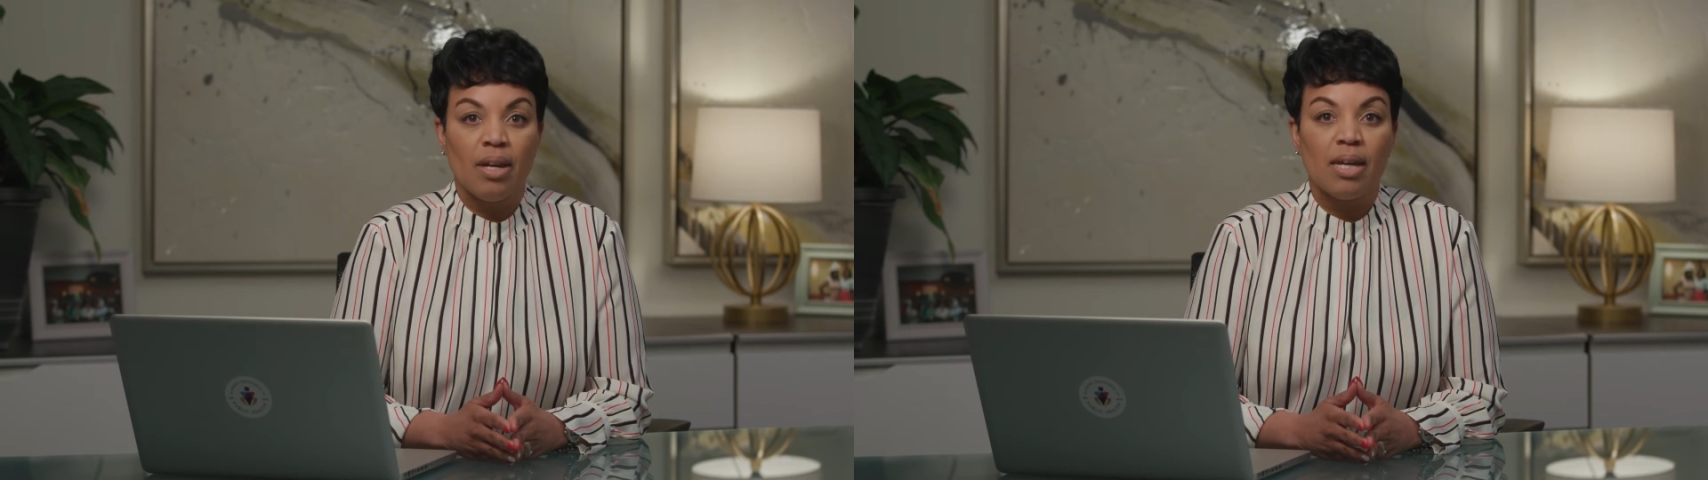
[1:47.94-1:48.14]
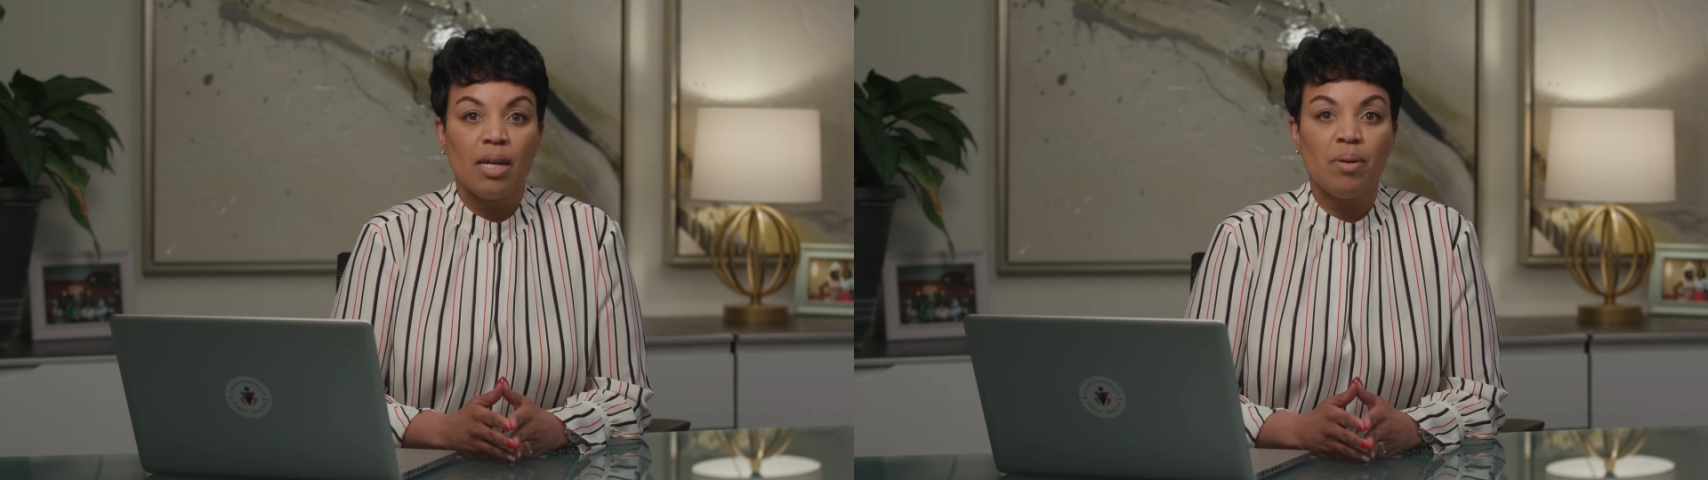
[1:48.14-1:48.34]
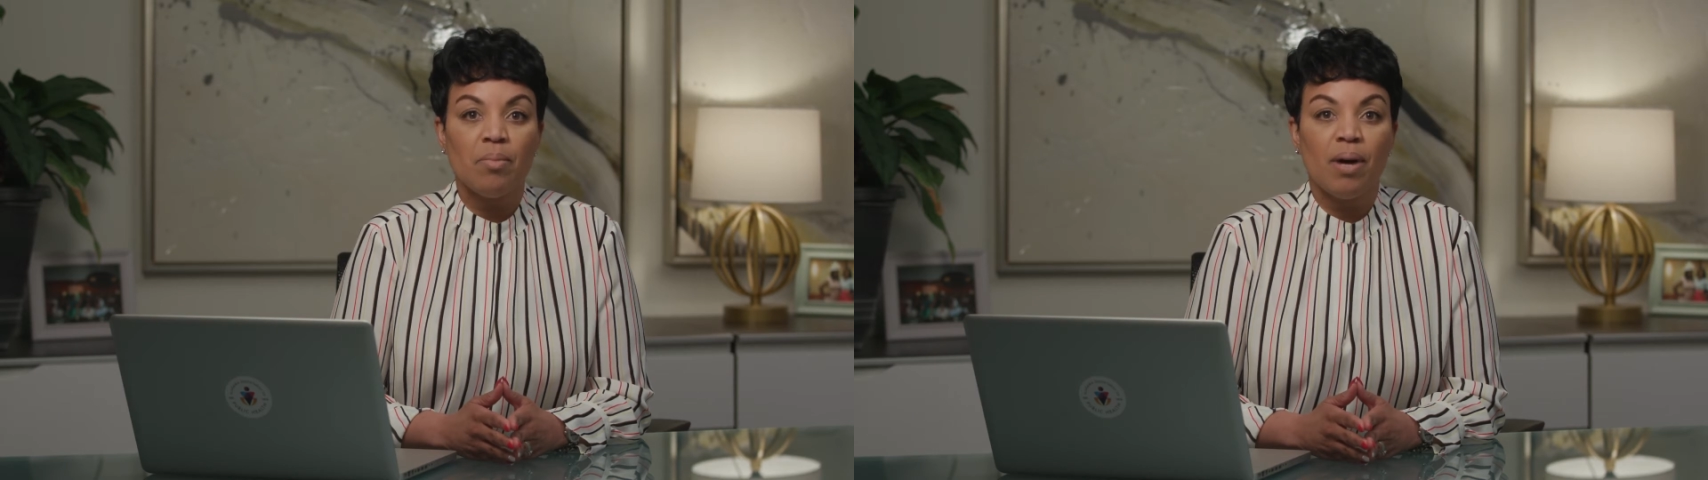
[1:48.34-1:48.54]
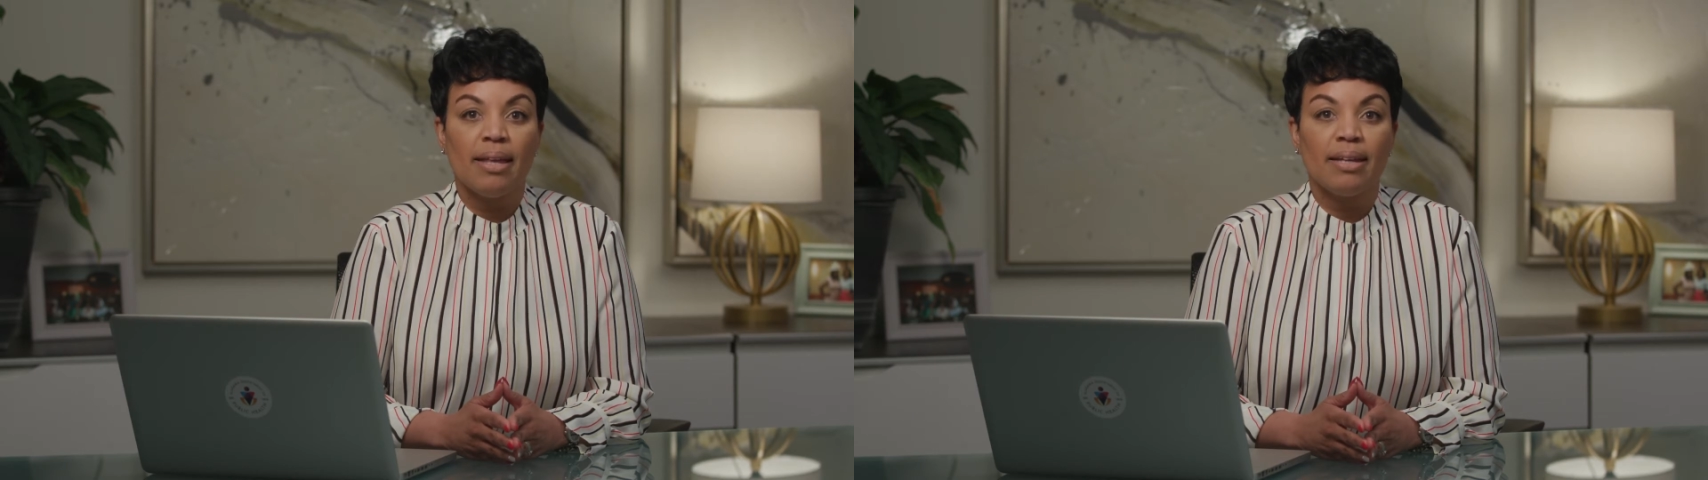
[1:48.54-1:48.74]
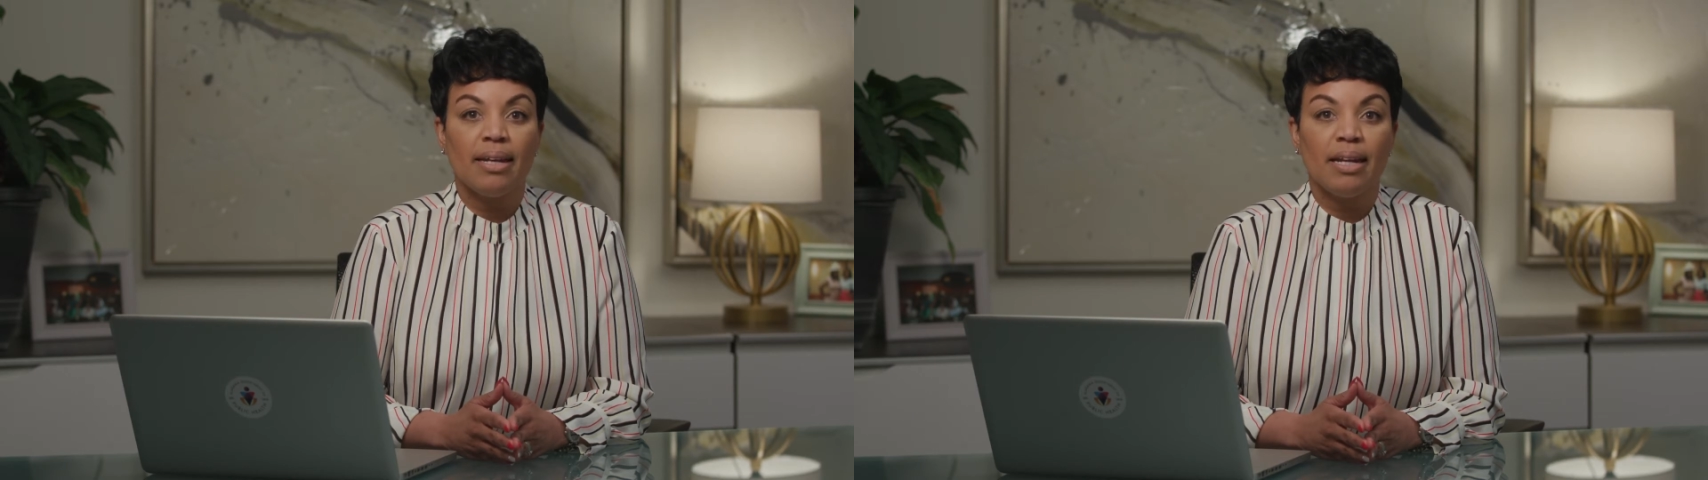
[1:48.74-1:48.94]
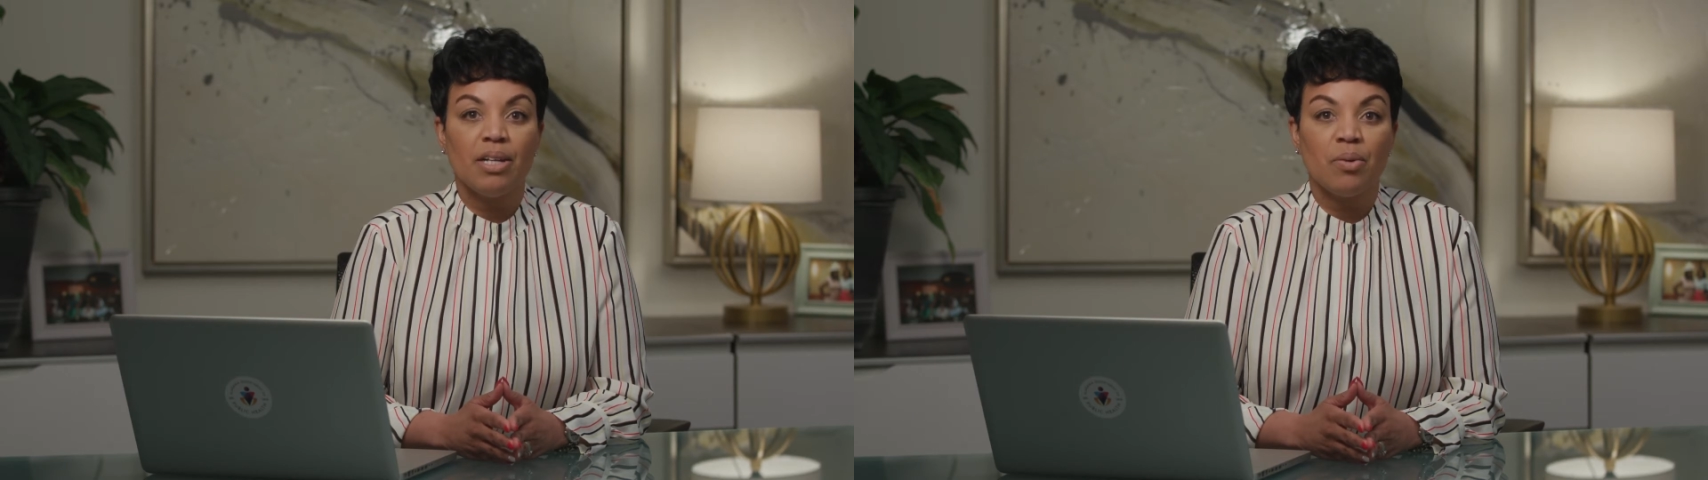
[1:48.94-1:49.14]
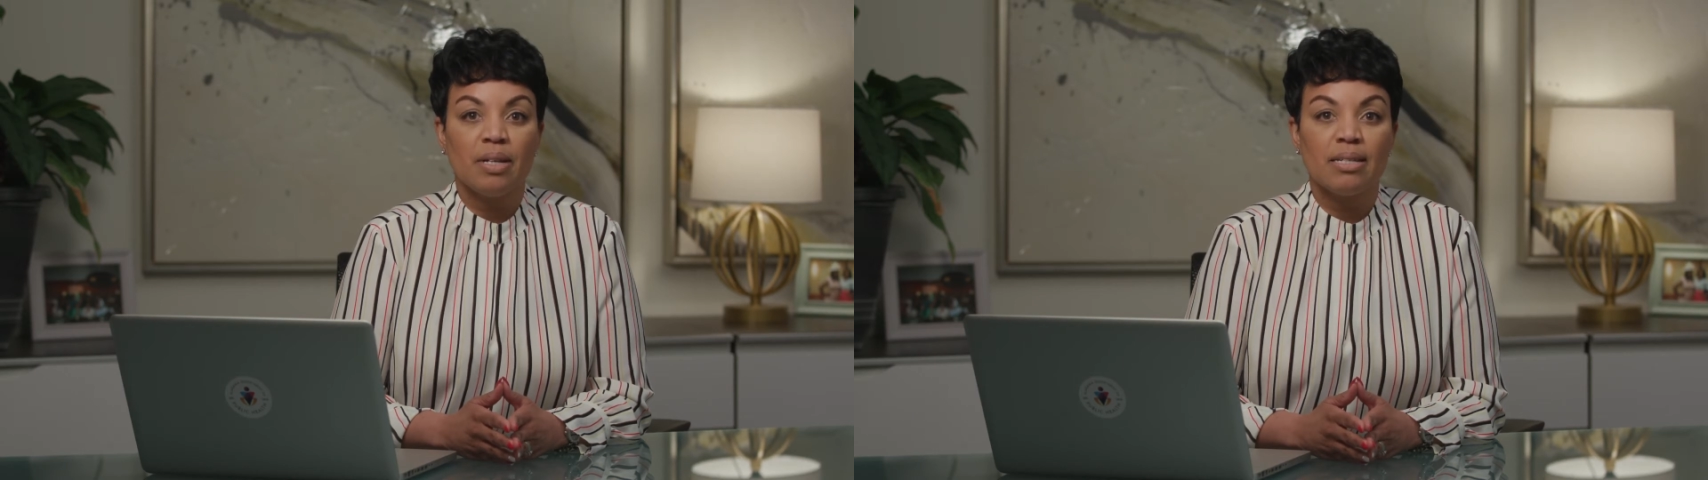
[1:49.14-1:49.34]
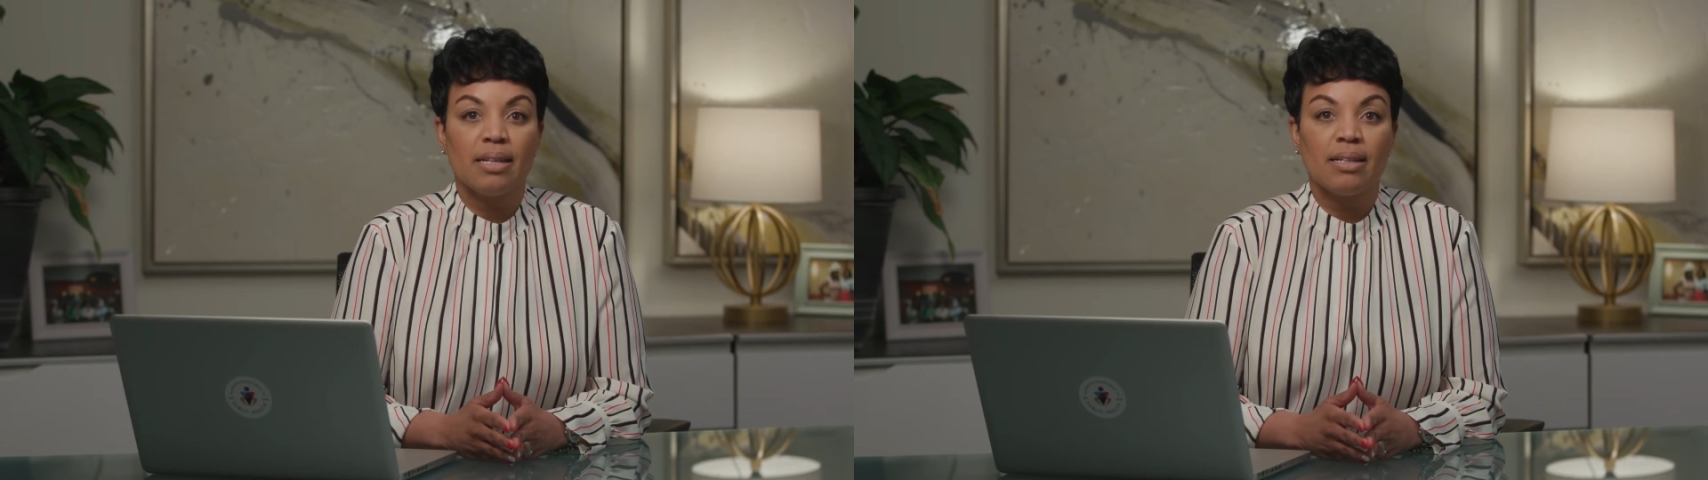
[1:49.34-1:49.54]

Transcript: Keep in mind that increasing